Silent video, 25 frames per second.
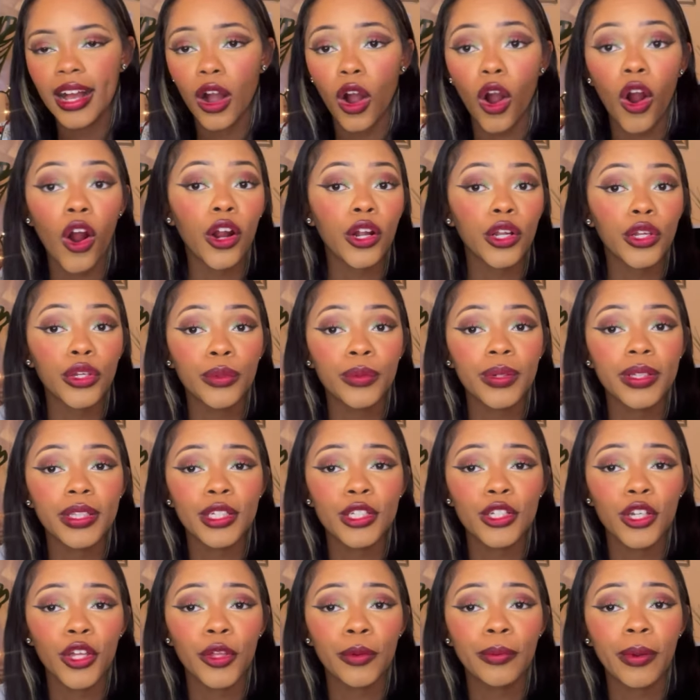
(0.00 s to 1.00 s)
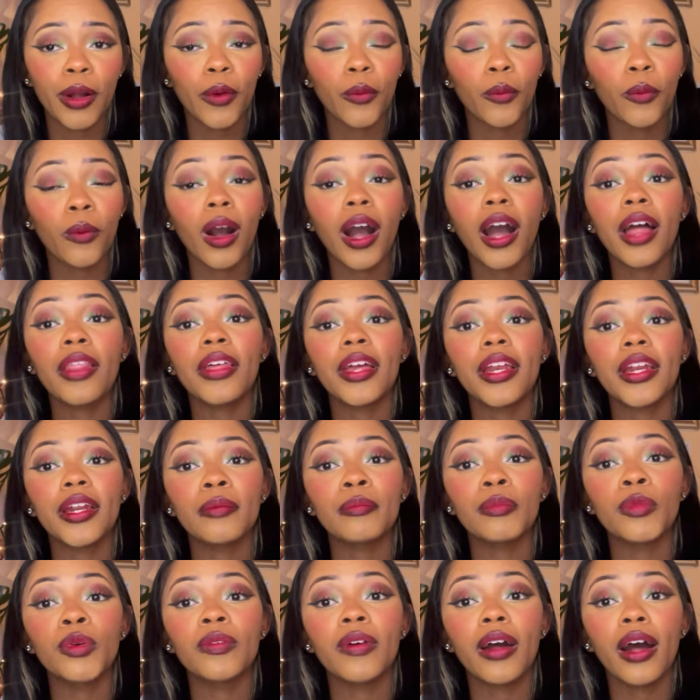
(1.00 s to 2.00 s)
argue with each other about why they didn't
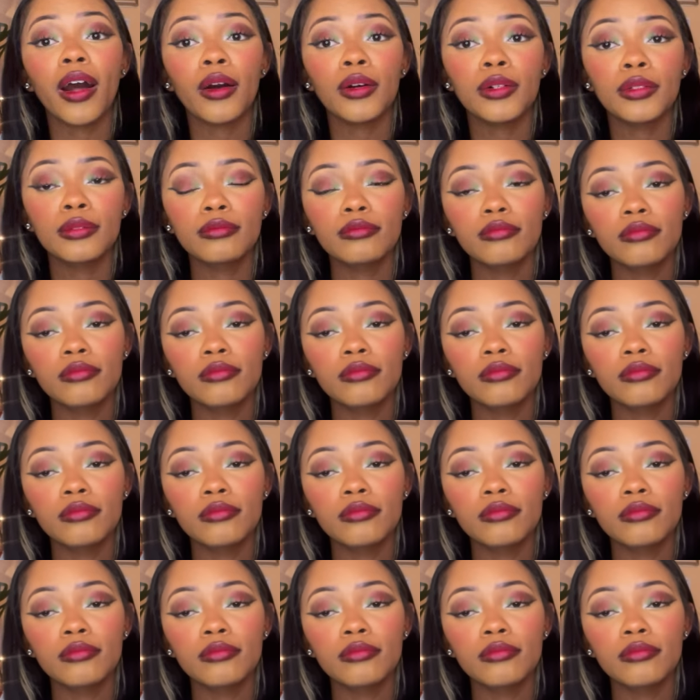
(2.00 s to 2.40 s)
move out.